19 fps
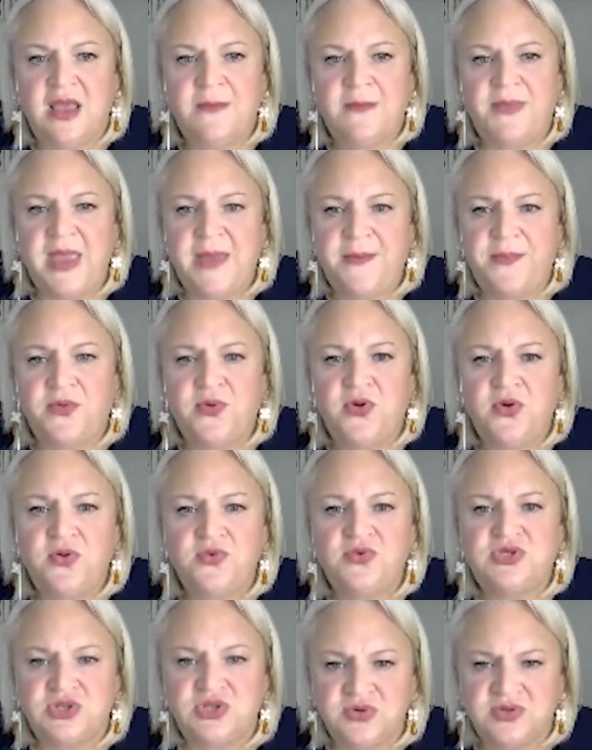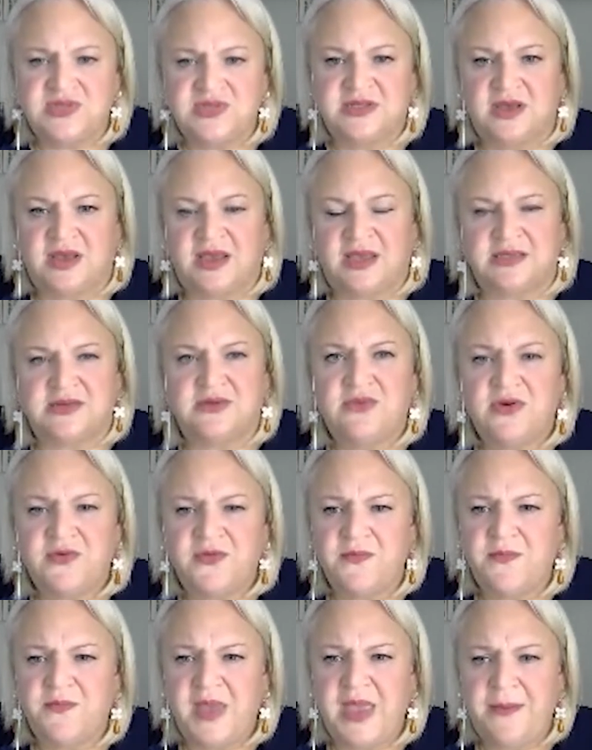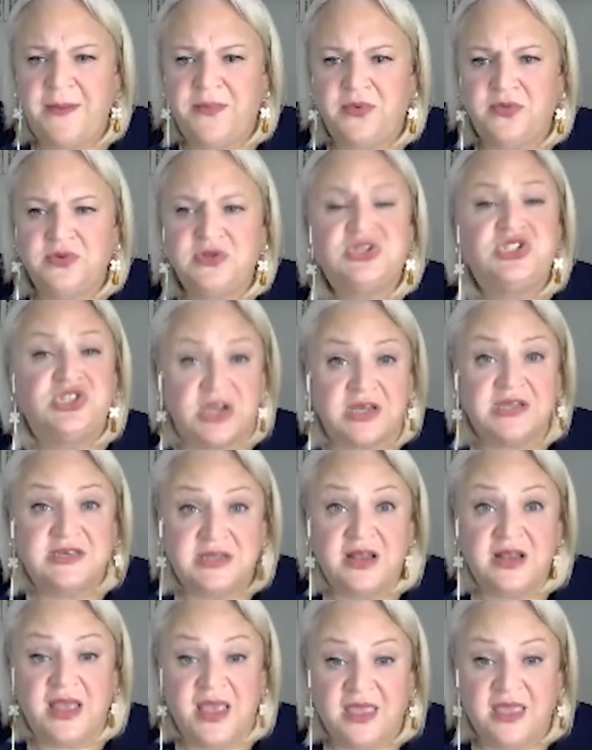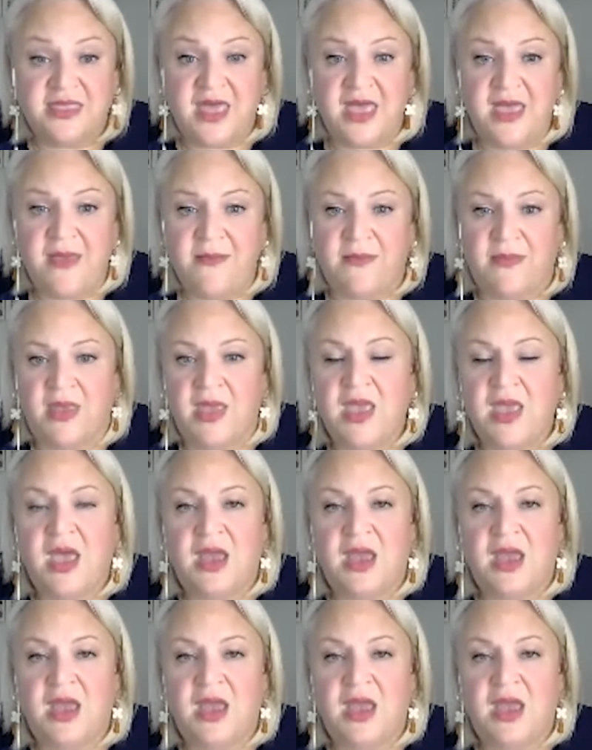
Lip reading: people who do science are often people just like them